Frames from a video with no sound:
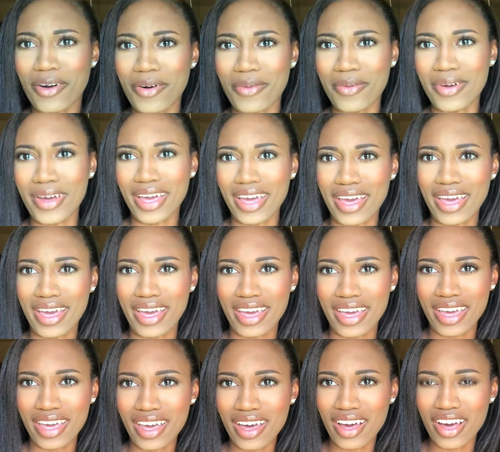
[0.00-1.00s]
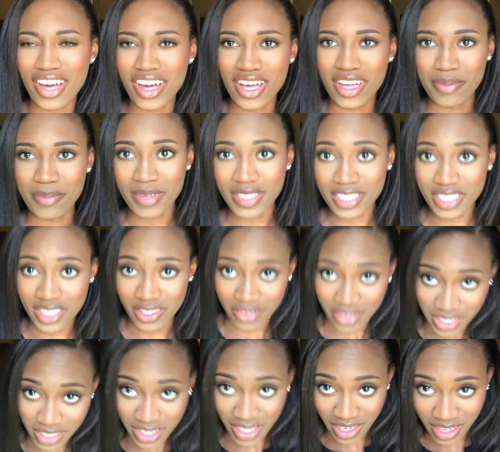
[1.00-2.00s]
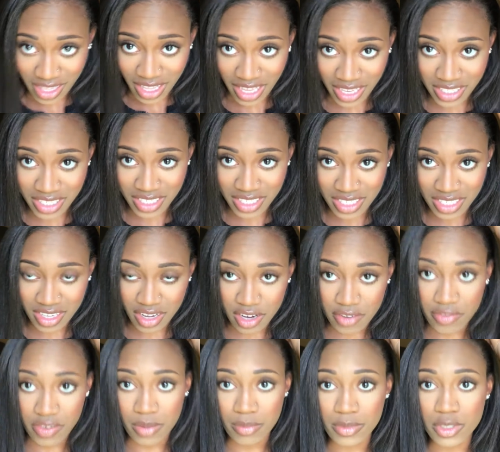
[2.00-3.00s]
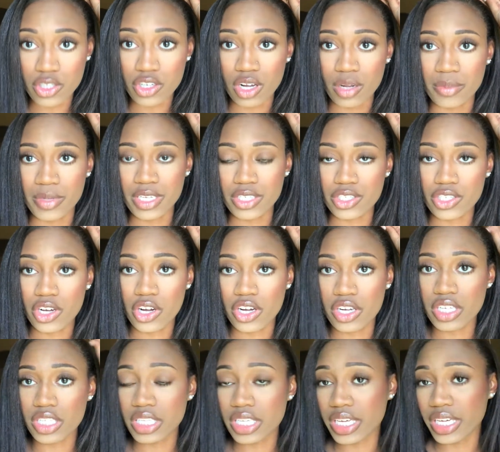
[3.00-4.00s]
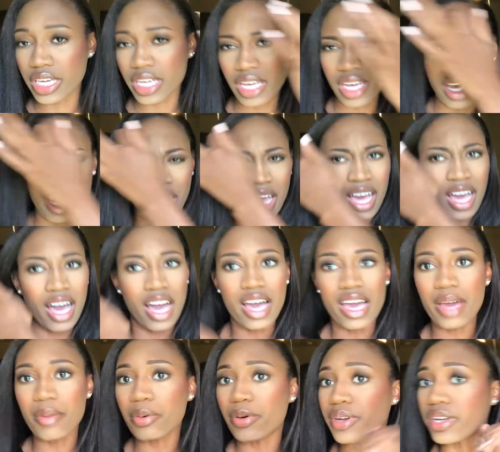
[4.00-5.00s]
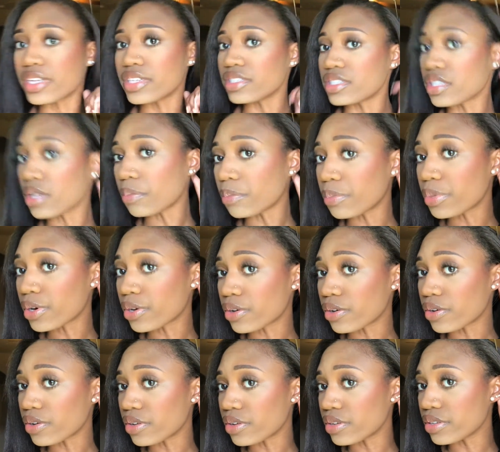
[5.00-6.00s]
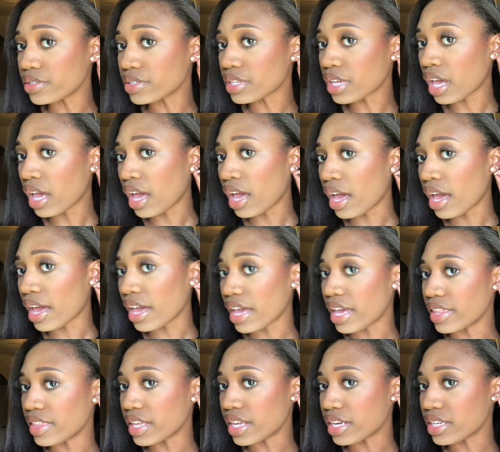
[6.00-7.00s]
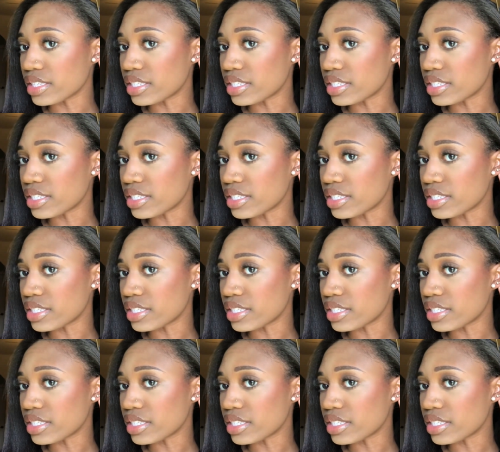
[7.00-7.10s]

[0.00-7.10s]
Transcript: Okay, so the sunglasses are from Charming Charlie. I put in some pearls and then a